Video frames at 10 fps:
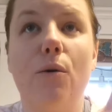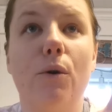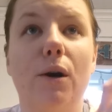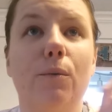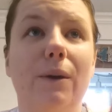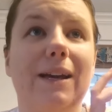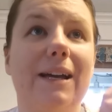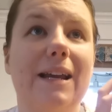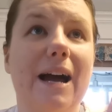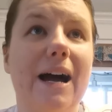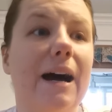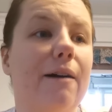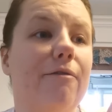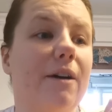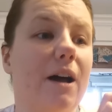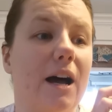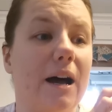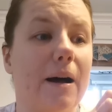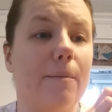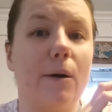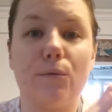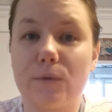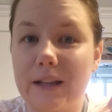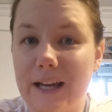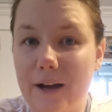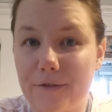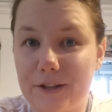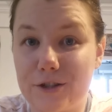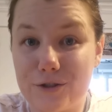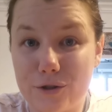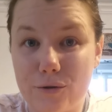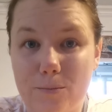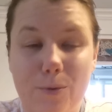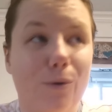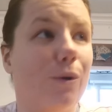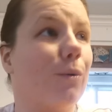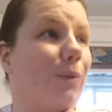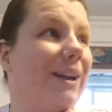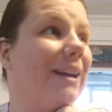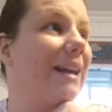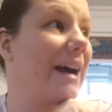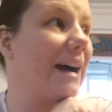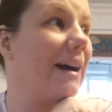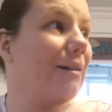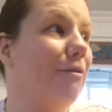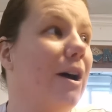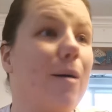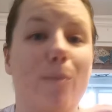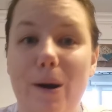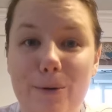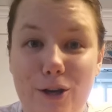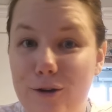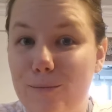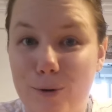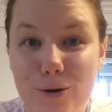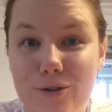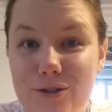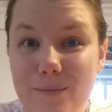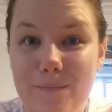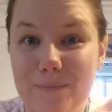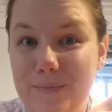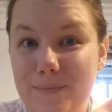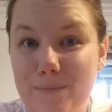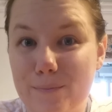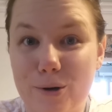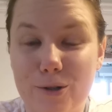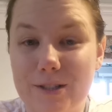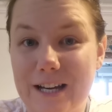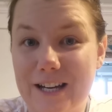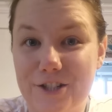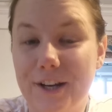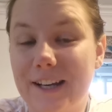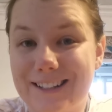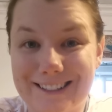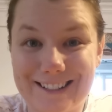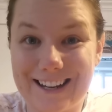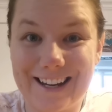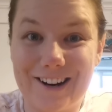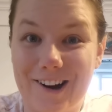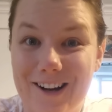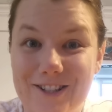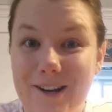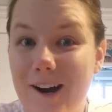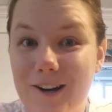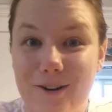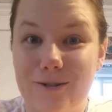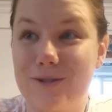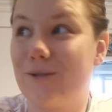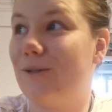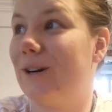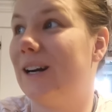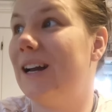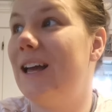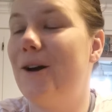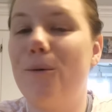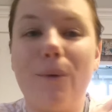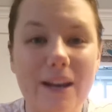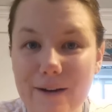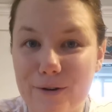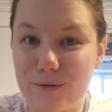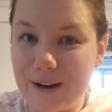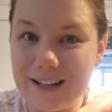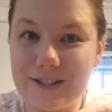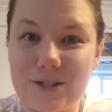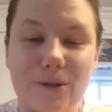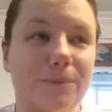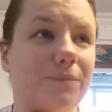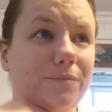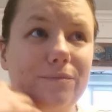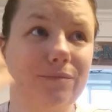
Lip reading: Or we can have a really healthy soup, or we can have barbecued pulled chicken tonight on tacos or whatever, right? So